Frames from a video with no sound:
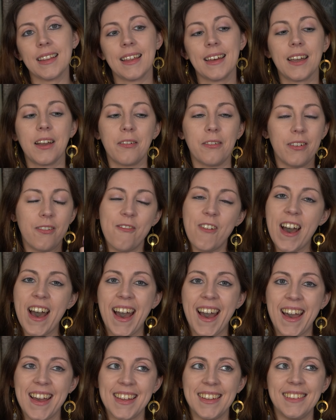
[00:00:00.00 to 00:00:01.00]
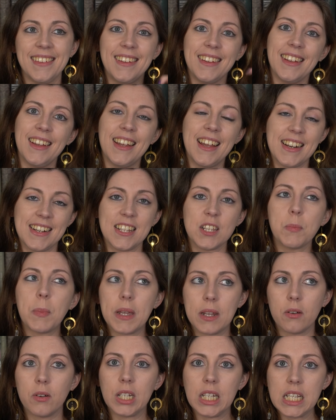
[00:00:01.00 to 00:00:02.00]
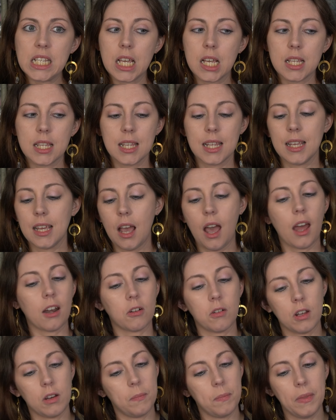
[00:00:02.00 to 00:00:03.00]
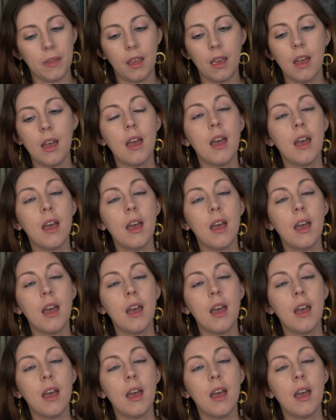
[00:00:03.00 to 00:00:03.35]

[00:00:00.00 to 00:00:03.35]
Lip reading: like a revised anticipated releases. I don't know.